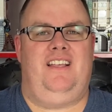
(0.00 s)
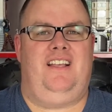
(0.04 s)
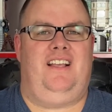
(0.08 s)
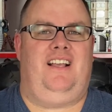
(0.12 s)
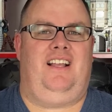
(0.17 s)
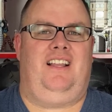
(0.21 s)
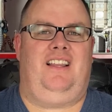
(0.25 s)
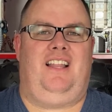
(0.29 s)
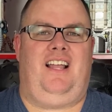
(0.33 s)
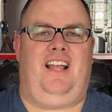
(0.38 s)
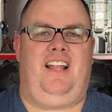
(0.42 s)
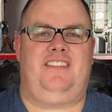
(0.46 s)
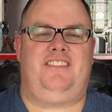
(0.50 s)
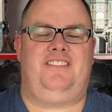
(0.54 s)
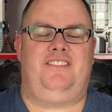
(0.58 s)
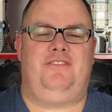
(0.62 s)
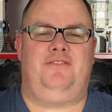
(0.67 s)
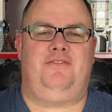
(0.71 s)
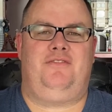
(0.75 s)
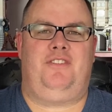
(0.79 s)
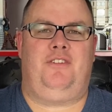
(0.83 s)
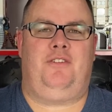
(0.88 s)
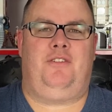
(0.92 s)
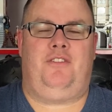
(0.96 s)
lots
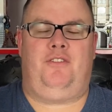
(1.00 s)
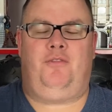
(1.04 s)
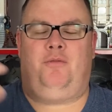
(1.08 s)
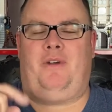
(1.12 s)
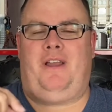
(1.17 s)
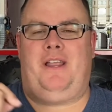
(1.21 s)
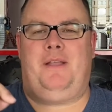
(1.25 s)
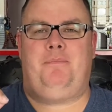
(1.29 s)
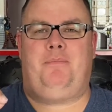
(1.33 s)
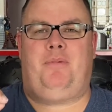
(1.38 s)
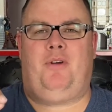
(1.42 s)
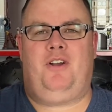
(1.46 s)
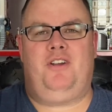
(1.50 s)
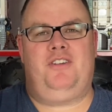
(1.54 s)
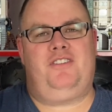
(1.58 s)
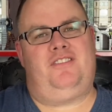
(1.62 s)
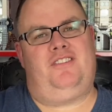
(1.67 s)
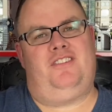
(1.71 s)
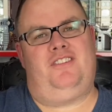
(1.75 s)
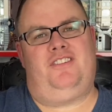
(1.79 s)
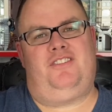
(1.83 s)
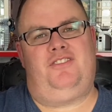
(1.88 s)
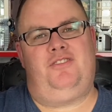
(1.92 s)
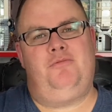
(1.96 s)
of the ramparts,
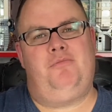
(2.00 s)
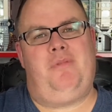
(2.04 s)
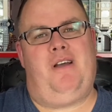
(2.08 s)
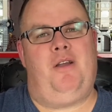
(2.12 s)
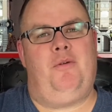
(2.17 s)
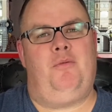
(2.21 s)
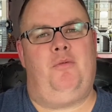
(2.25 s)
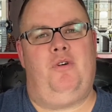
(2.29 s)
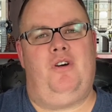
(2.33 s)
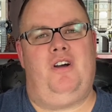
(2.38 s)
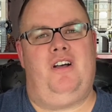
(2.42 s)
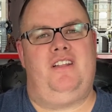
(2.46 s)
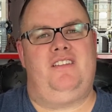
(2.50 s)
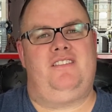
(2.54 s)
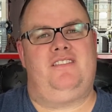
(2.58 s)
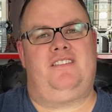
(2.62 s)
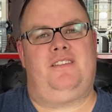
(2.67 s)
the 2x1,